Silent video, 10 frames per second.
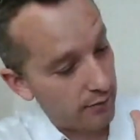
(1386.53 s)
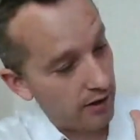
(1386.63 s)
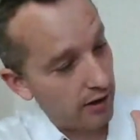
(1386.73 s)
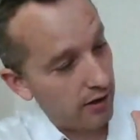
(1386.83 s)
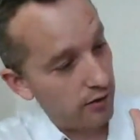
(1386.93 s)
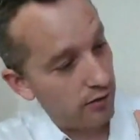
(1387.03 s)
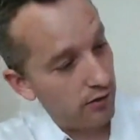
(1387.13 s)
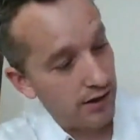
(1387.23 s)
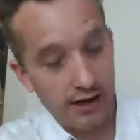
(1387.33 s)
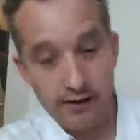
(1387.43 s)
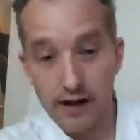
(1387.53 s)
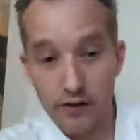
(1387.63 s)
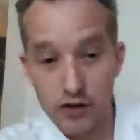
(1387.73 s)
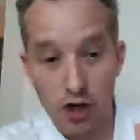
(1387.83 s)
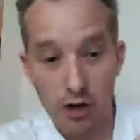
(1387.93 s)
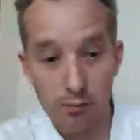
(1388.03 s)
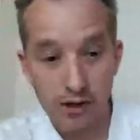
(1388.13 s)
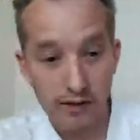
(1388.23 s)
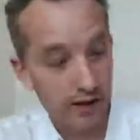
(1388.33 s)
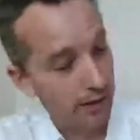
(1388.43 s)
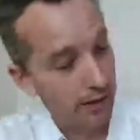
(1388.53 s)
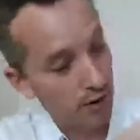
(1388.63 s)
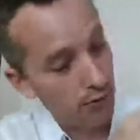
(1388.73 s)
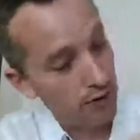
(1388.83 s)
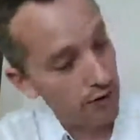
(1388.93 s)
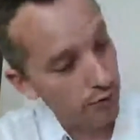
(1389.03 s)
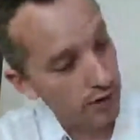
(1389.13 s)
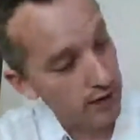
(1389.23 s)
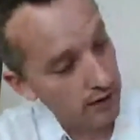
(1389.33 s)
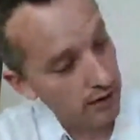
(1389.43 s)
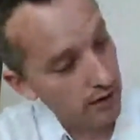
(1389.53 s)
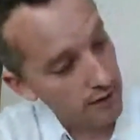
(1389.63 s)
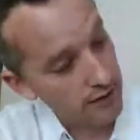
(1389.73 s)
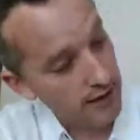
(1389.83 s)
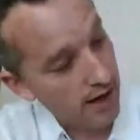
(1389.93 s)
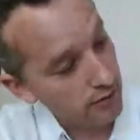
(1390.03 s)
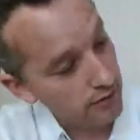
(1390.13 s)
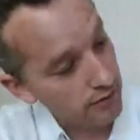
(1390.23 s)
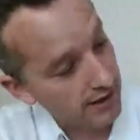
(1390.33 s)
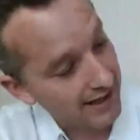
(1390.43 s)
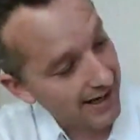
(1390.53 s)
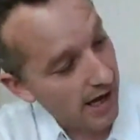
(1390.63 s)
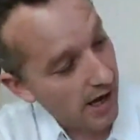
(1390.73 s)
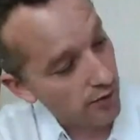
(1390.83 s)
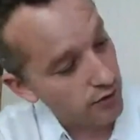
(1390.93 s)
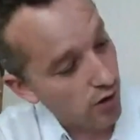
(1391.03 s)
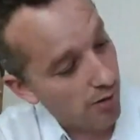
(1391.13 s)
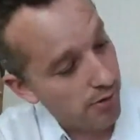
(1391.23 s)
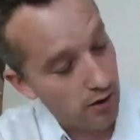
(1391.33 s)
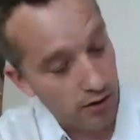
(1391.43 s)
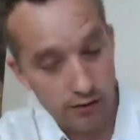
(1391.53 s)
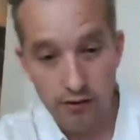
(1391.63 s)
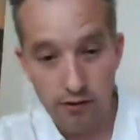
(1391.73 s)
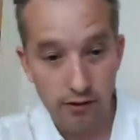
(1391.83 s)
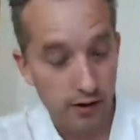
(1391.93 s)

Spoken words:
So I'm going to go click that on the top, and it comes up with this screen: SoundCloud, Dropbox,